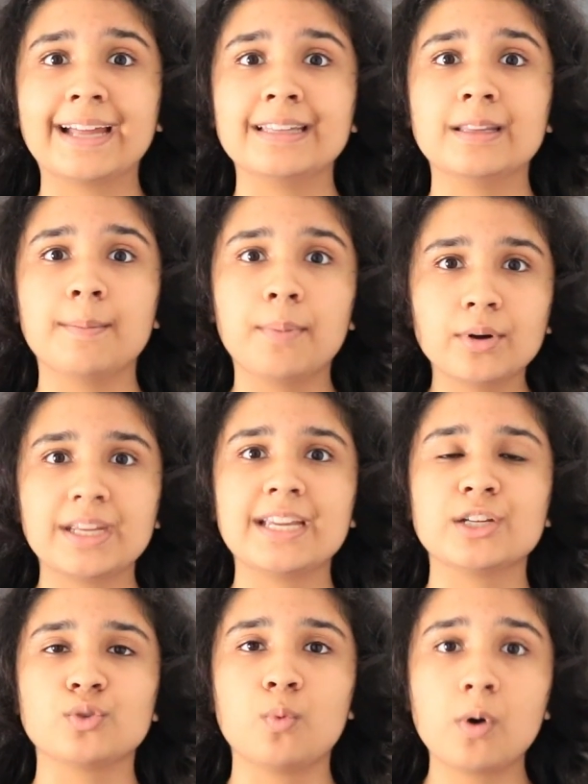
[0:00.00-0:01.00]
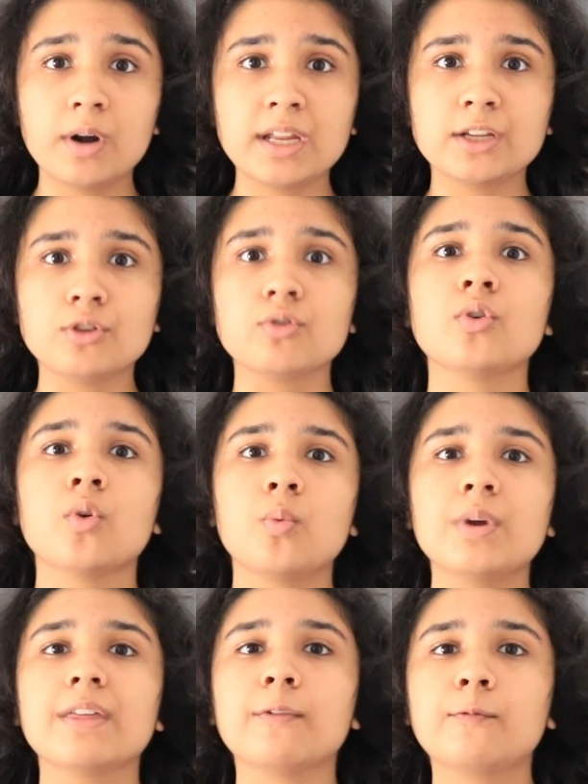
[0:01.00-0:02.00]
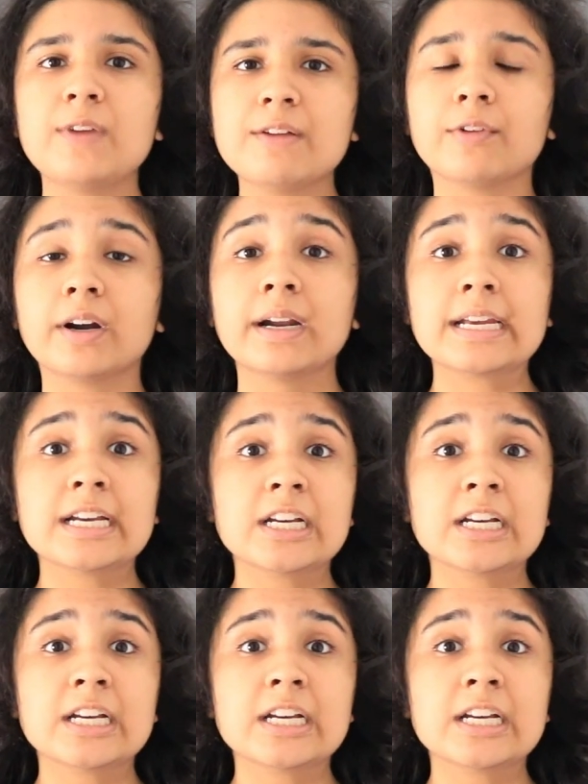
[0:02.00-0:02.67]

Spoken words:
and the body is warning you with a fever.